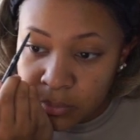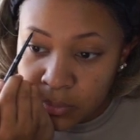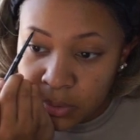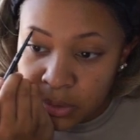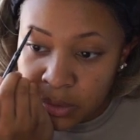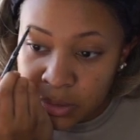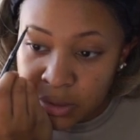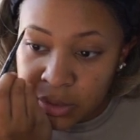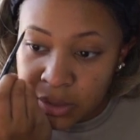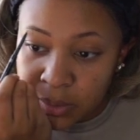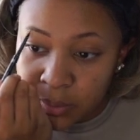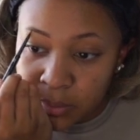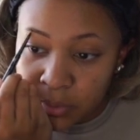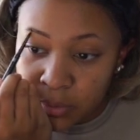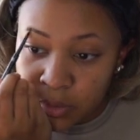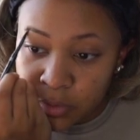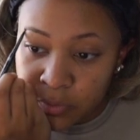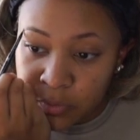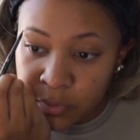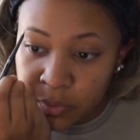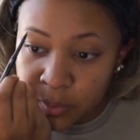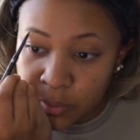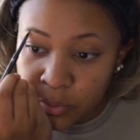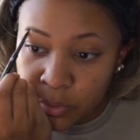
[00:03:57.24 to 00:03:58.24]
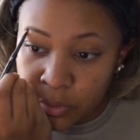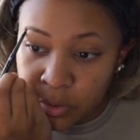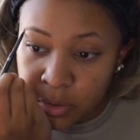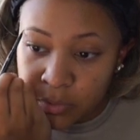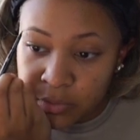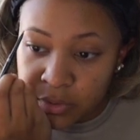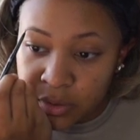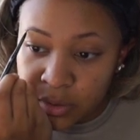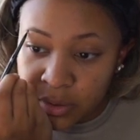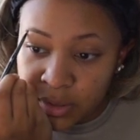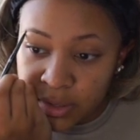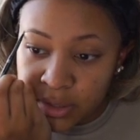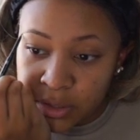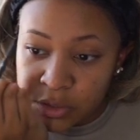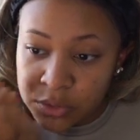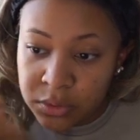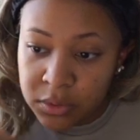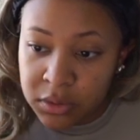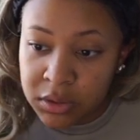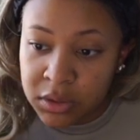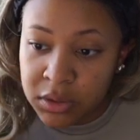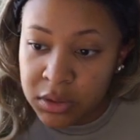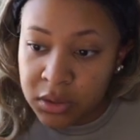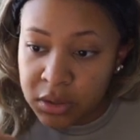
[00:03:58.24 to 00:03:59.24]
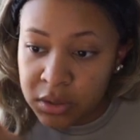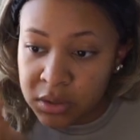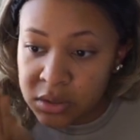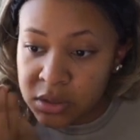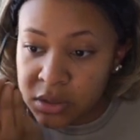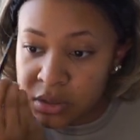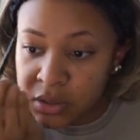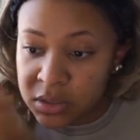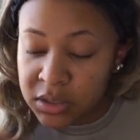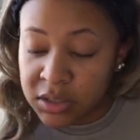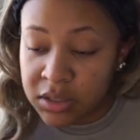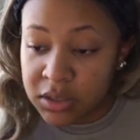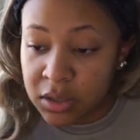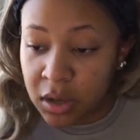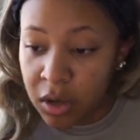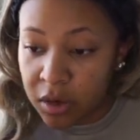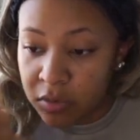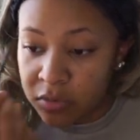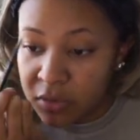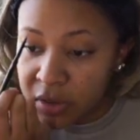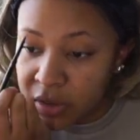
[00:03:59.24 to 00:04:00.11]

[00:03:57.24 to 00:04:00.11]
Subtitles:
and I'm going for more of a natural look. This is a soft